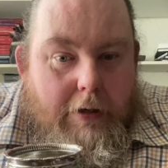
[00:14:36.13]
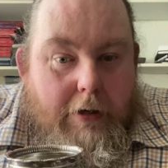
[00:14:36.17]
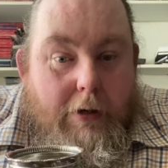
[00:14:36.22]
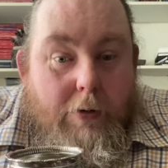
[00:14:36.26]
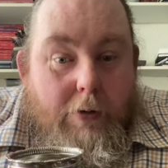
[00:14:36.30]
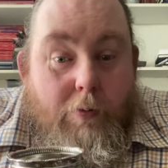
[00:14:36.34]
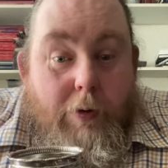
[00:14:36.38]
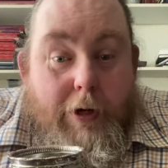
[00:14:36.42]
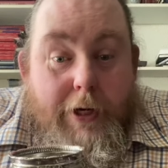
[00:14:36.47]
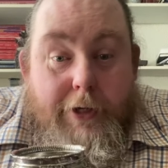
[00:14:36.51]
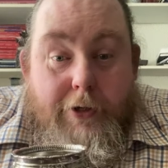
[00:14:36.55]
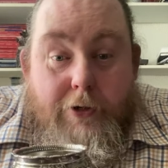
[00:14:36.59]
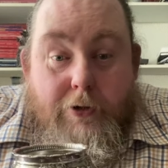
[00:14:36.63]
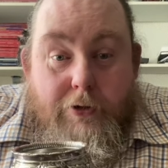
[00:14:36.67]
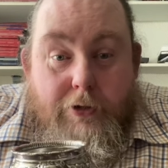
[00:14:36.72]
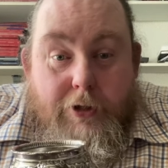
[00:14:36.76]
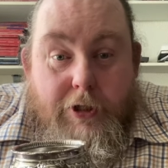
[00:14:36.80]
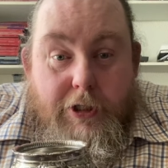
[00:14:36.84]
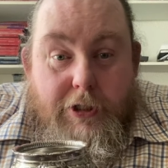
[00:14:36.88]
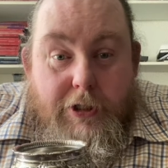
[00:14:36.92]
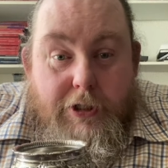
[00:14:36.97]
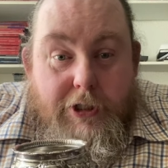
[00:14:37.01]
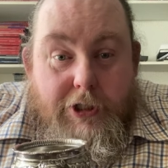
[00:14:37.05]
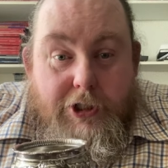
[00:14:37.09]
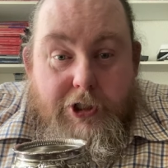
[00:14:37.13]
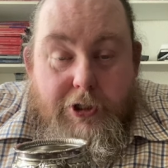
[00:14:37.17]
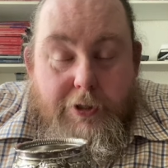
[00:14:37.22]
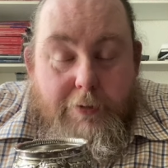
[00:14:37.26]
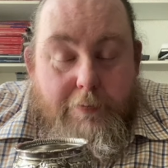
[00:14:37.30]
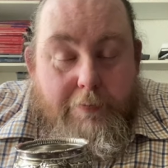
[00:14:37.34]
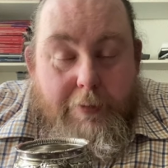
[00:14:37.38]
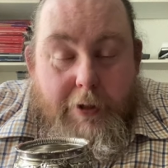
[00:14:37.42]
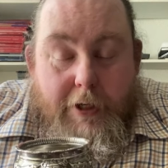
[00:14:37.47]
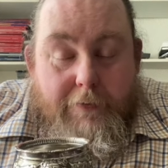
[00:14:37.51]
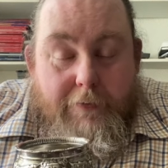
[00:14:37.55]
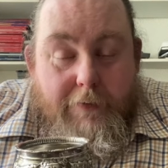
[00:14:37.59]

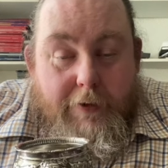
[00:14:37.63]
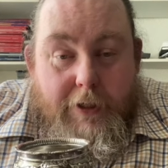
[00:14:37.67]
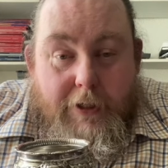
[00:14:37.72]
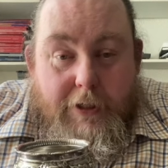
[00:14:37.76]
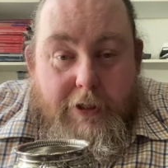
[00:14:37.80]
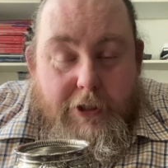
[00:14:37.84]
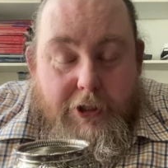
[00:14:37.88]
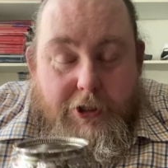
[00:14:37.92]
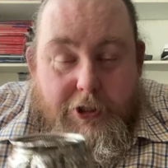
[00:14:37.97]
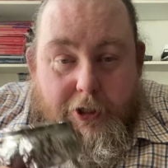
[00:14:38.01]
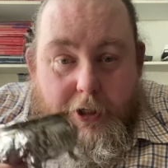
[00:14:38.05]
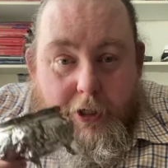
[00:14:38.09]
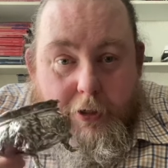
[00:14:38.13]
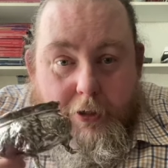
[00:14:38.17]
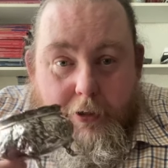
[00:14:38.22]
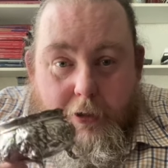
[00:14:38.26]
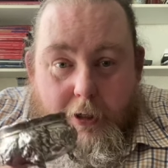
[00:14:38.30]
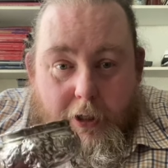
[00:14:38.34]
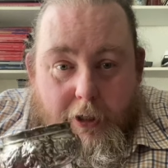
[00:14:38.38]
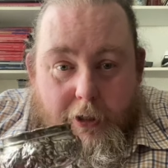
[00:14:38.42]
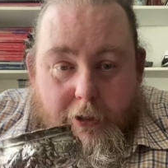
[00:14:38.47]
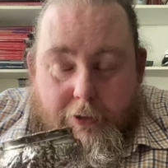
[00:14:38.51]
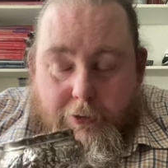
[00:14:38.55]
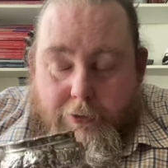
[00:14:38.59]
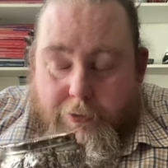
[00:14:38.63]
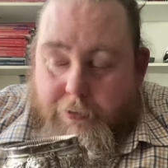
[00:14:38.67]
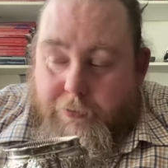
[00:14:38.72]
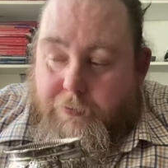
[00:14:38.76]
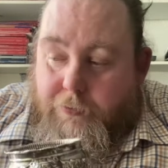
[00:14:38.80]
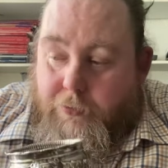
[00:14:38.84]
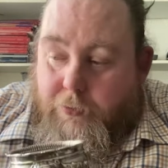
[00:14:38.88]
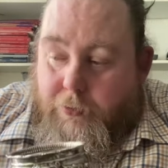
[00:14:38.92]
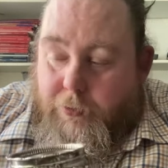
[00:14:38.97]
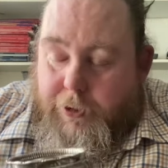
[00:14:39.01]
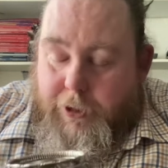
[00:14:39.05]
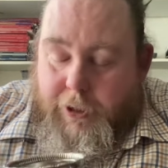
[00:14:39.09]
perfect condition, I couldn't
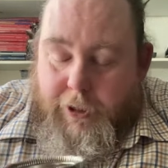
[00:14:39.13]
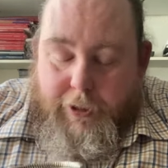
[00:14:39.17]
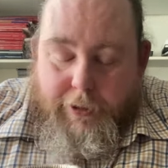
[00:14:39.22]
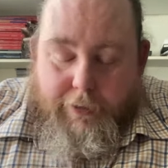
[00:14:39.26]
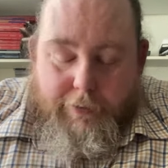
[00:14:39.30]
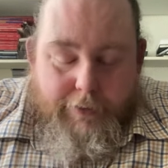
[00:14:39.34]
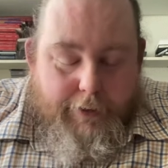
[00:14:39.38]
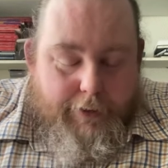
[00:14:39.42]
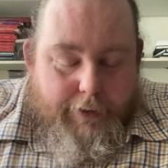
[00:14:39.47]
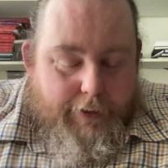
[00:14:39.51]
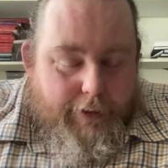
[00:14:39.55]
afford those.